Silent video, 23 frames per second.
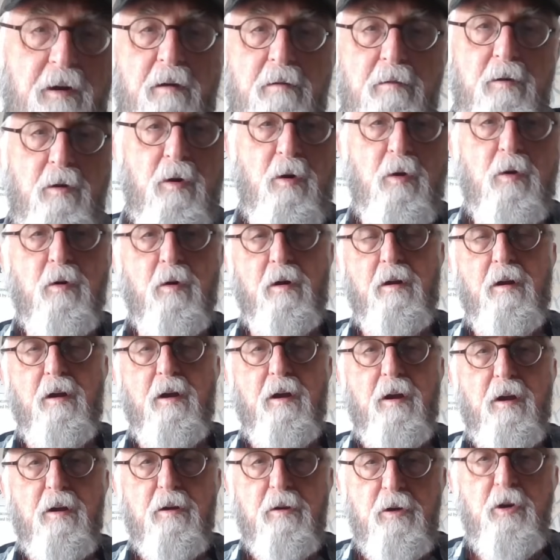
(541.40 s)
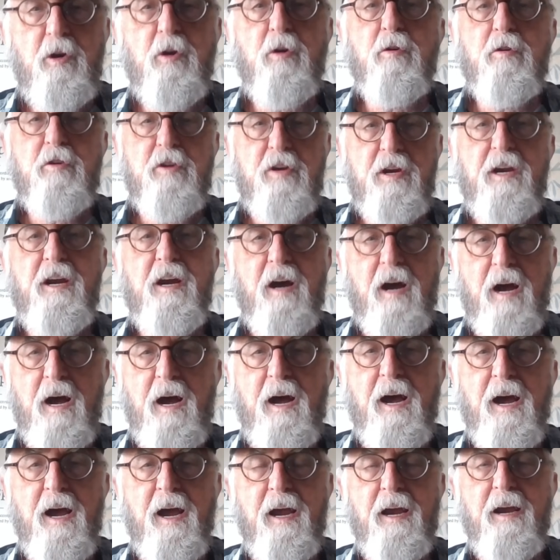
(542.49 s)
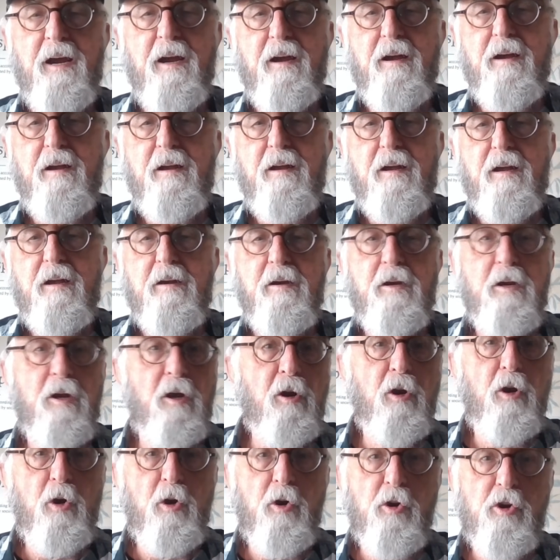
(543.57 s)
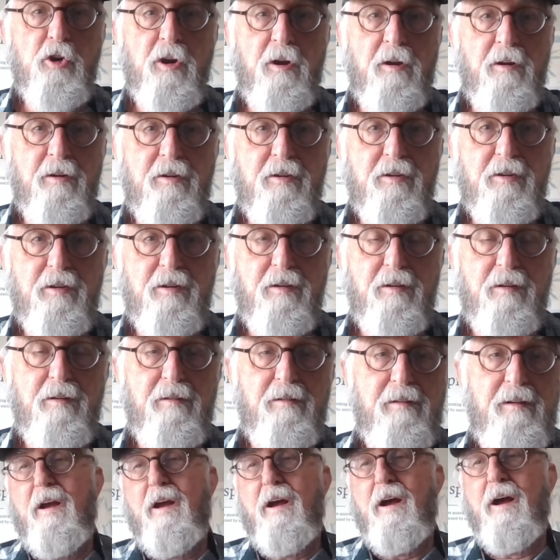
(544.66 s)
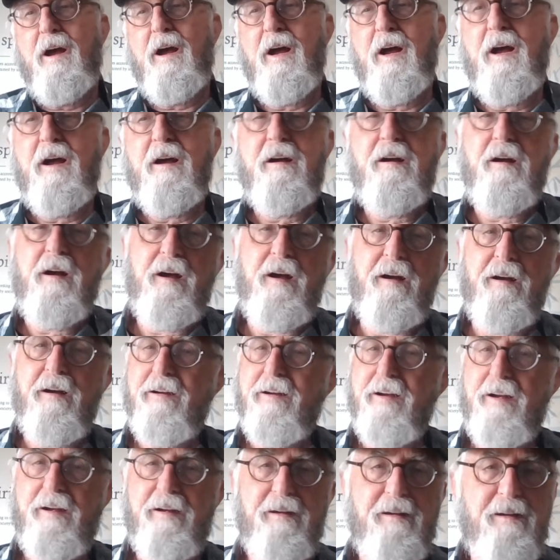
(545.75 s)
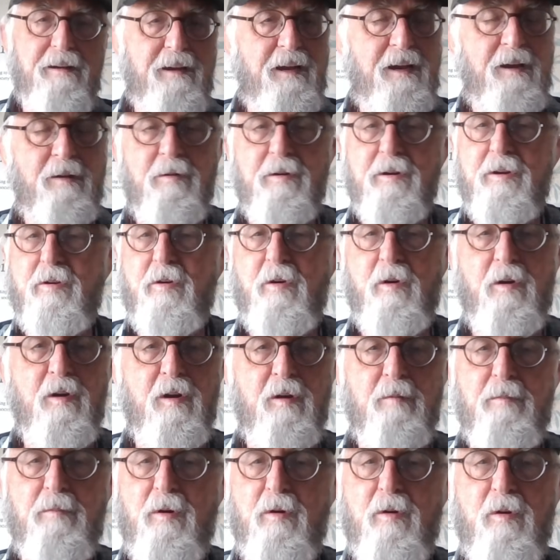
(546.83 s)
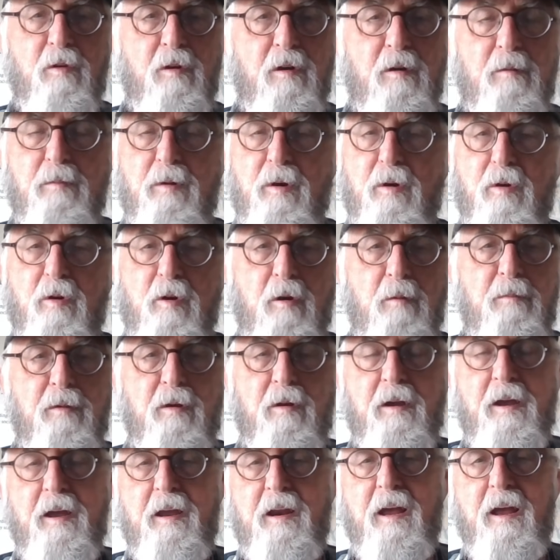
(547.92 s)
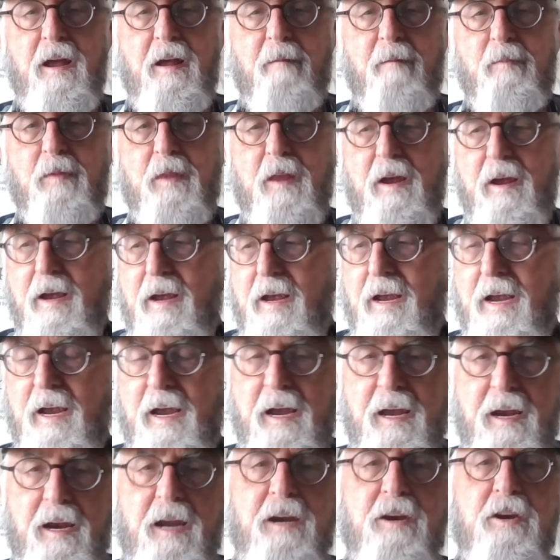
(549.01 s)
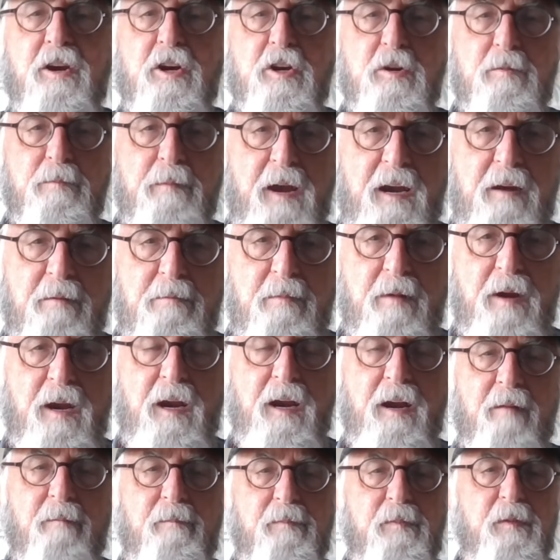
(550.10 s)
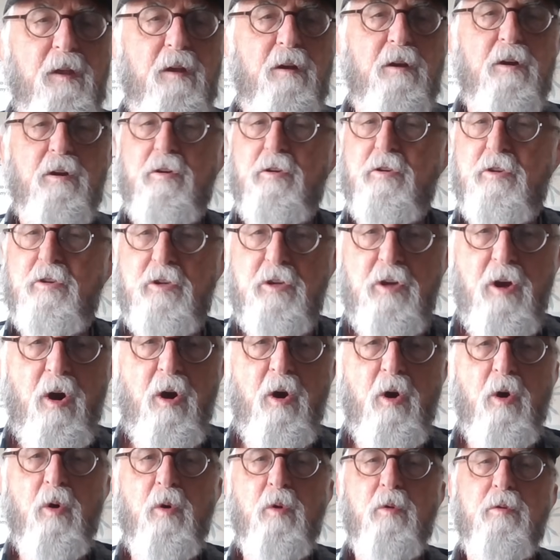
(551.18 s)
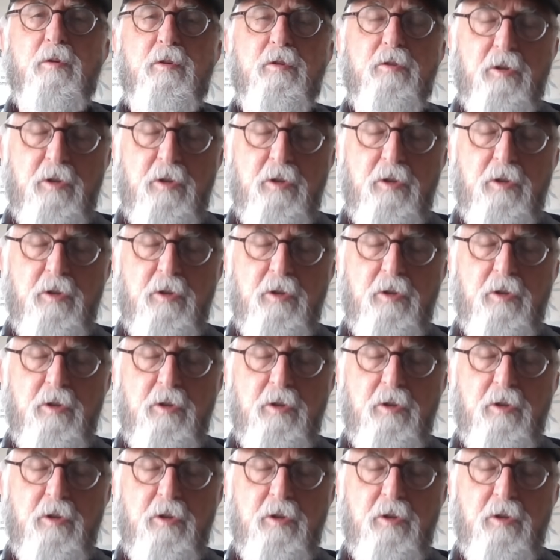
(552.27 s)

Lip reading: can Google UTI delusions. It was horrible, horrible, horrible, and it just made me so